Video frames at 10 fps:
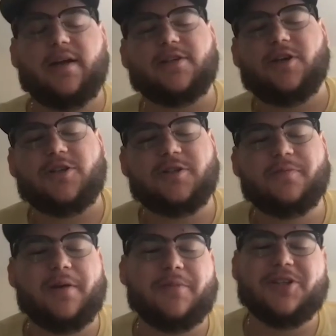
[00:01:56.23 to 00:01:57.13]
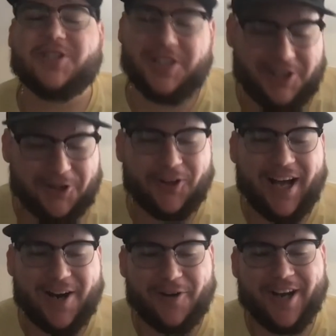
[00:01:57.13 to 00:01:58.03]
that's awesome. I've been seeing you a
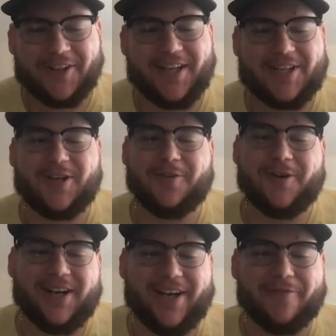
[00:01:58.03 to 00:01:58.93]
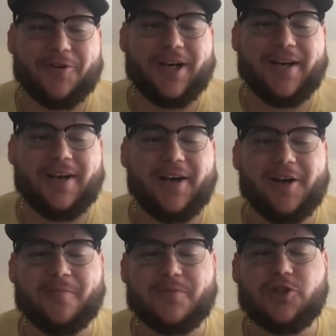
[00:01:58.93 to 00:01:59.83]
lot around. That's why I wanted to have you on.
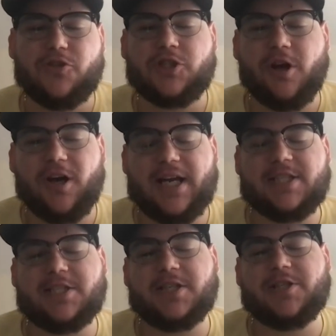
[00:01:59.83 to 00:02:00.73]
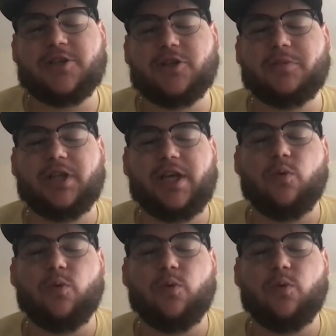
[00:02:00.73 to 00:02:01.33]
So you started at 6 years old, but like